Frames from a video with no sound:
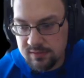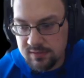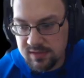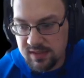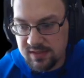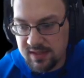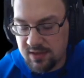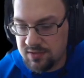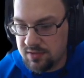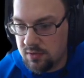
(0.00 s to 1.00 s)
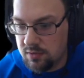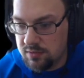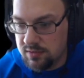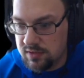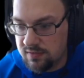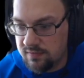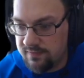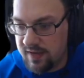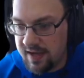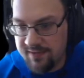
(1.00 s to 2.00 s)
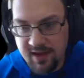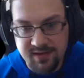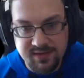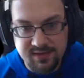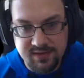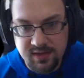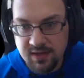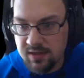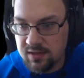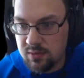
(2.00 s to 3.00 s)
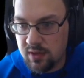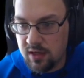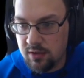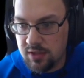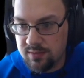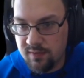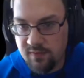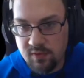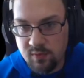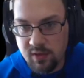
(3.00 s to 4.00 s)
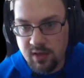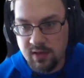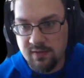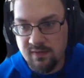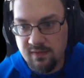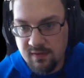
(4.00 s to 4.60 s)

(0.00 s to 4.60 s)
6,000 gold, so 5 days. So we'll get it just before the weekends.